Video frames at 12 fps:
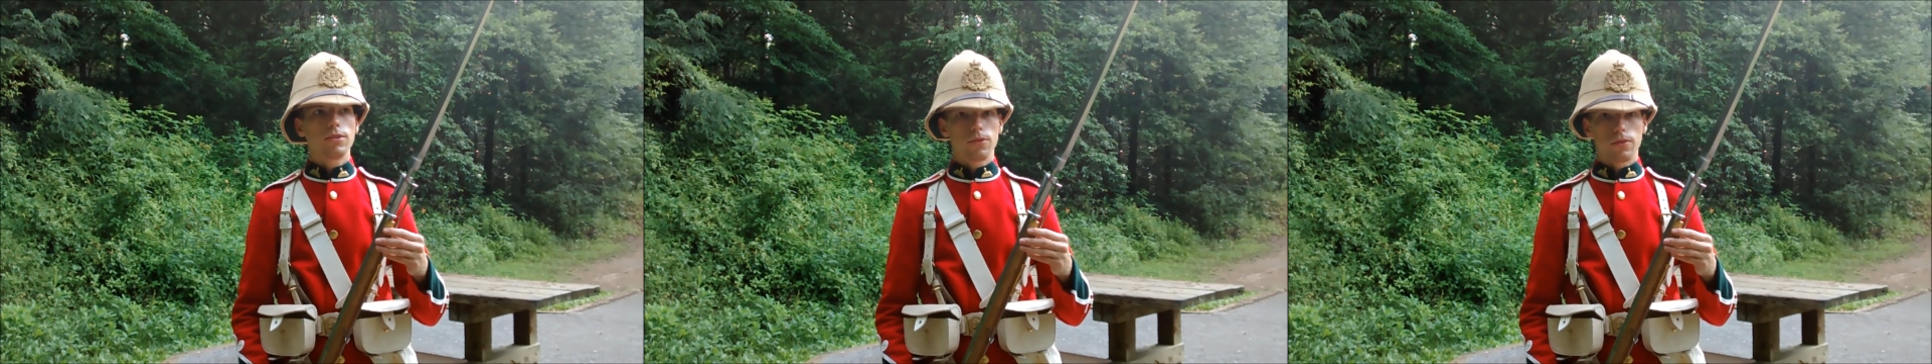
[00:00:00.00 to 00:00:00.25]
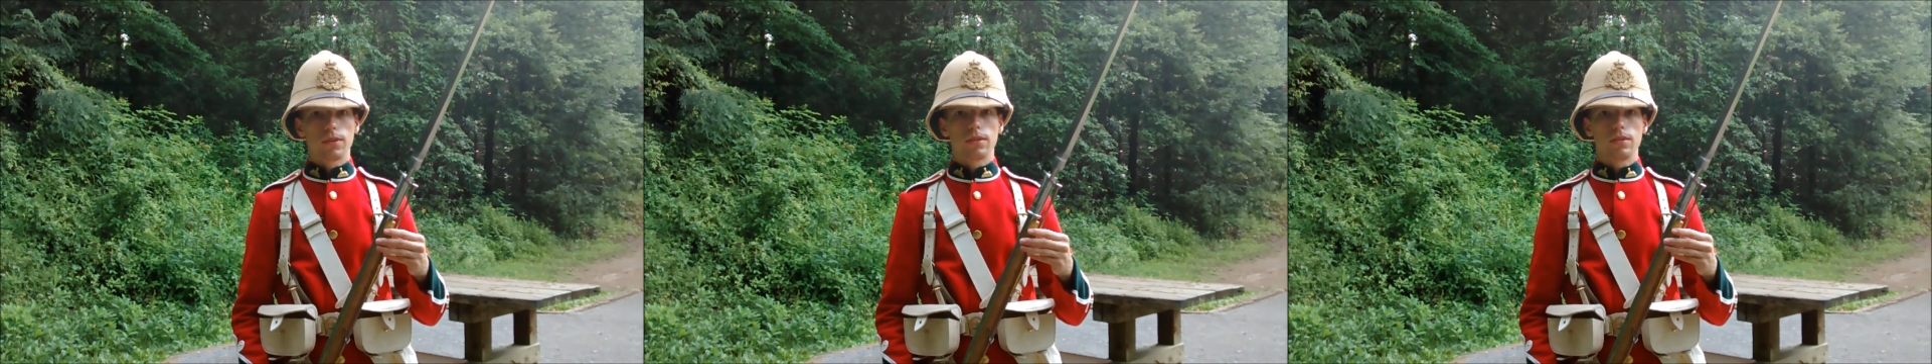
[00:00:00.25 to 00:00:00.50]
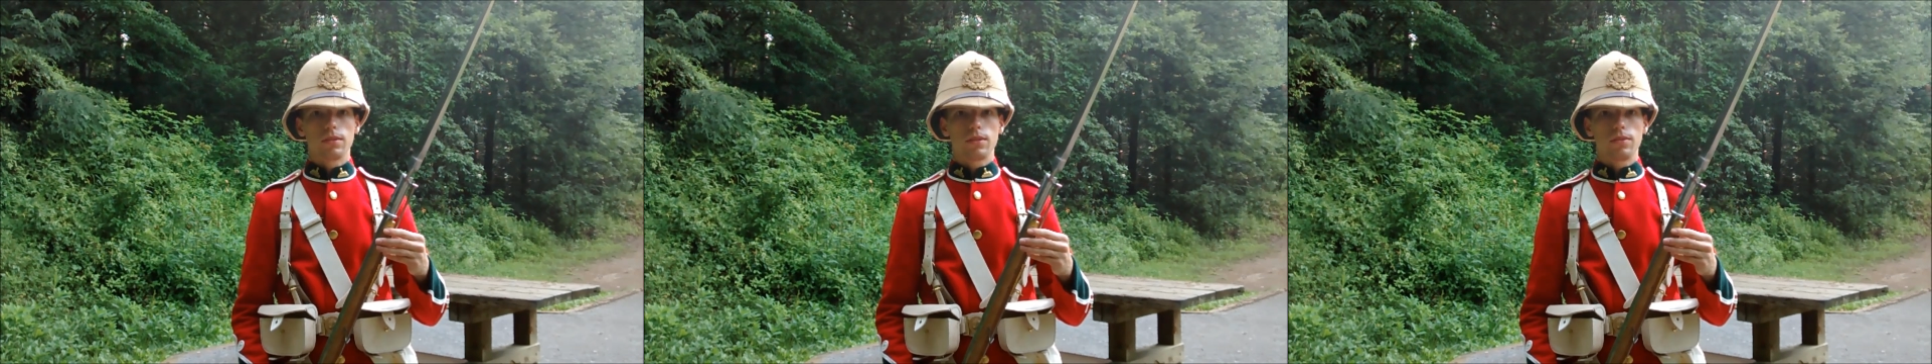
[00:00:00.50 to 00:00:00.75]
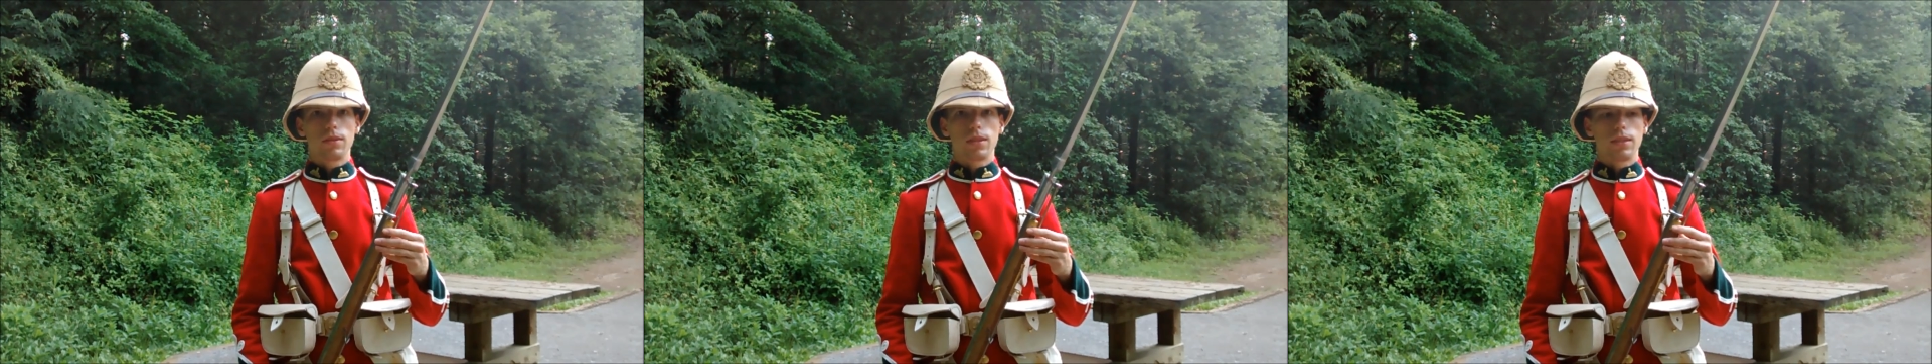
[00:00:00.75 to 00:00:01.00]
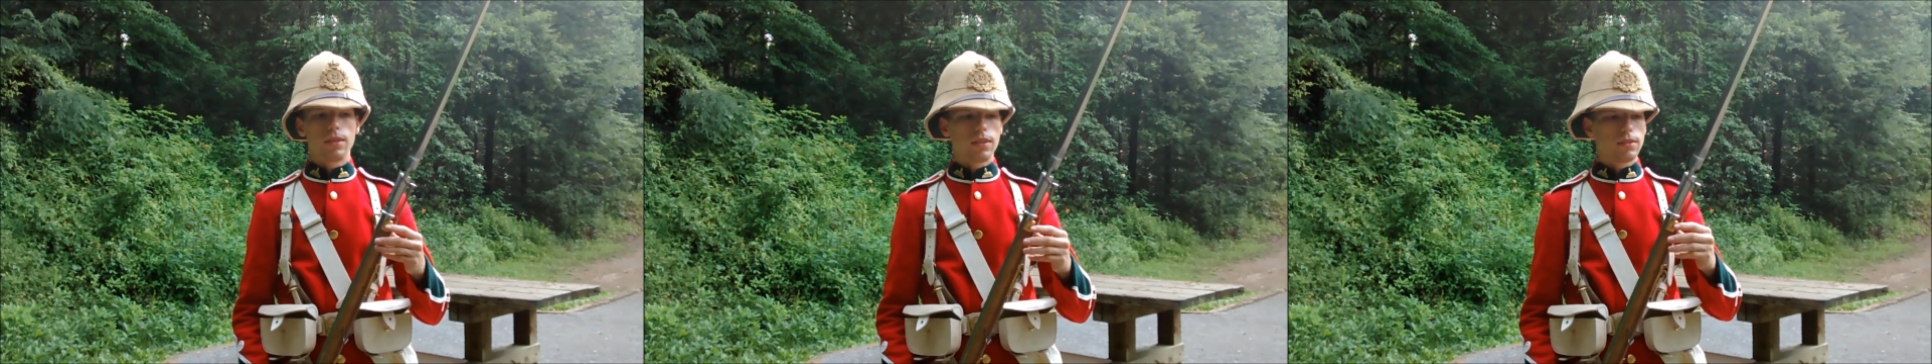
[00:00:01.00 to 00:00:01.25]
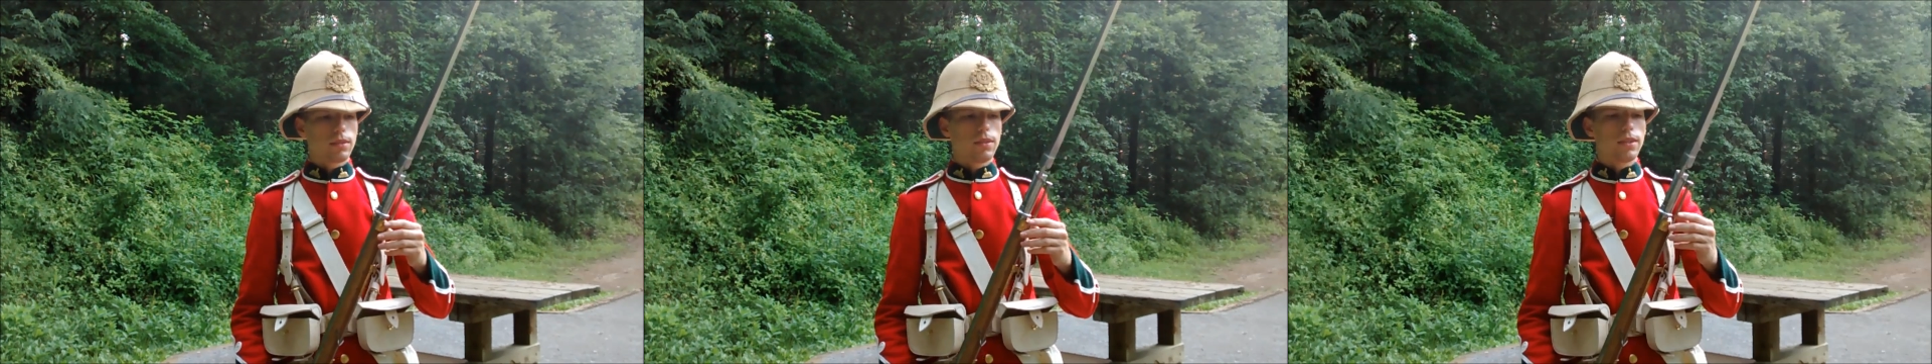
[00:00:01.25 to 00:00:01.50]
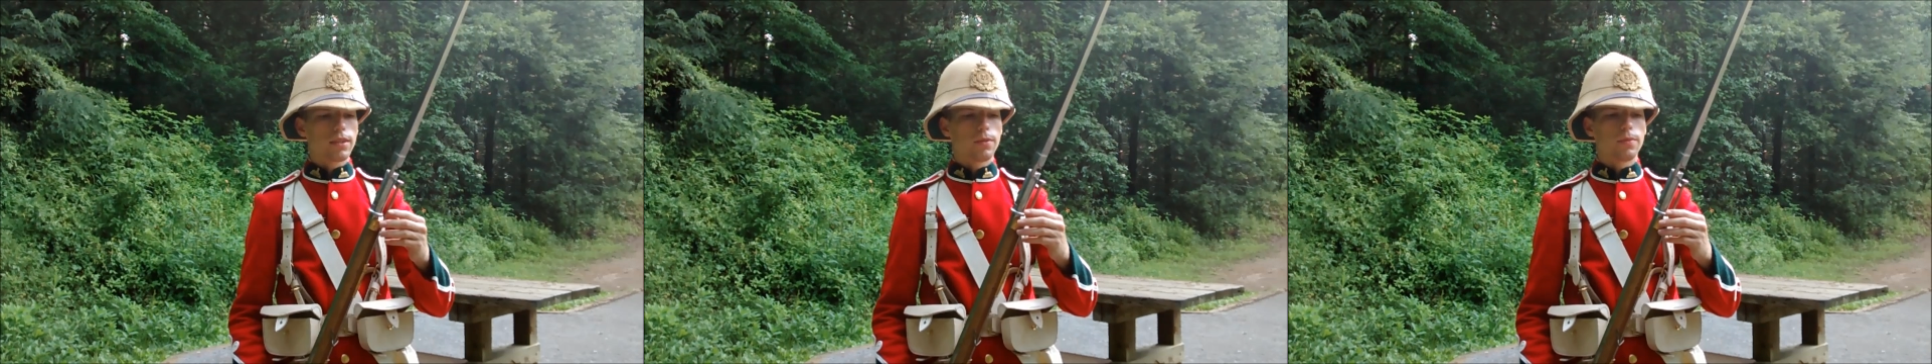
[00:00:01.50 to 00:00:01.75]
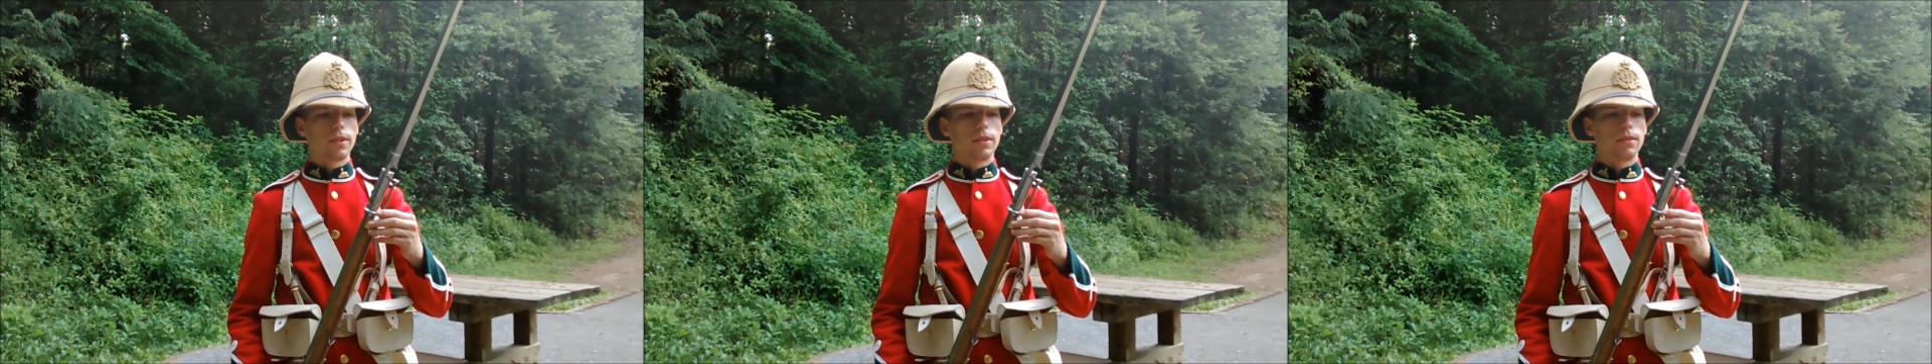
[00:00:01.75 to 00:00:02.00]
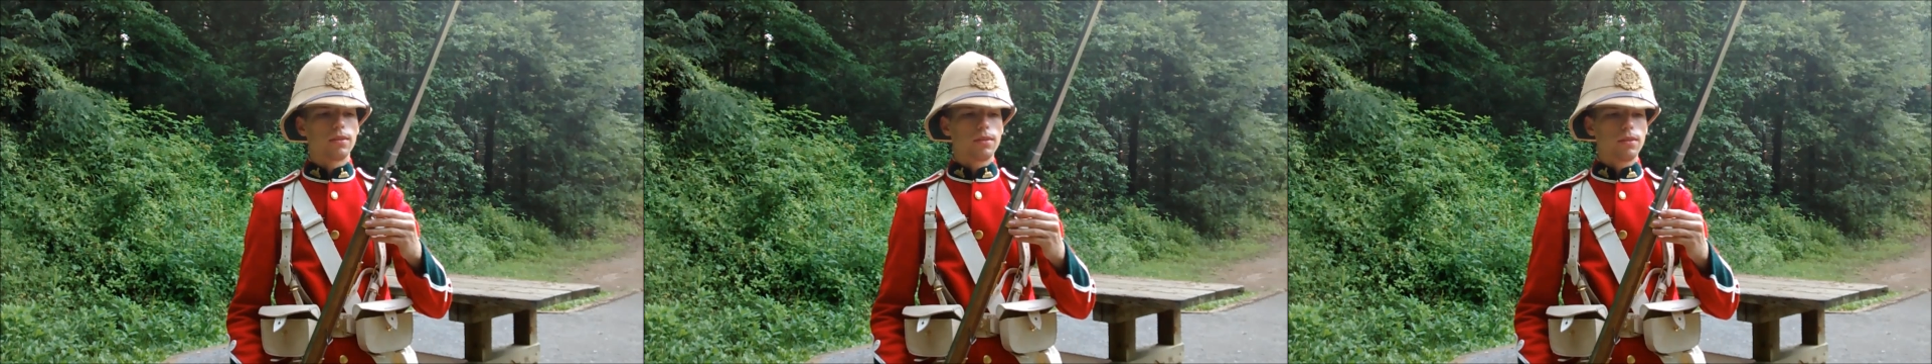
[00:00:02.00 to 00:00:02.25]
shortened to the East India Company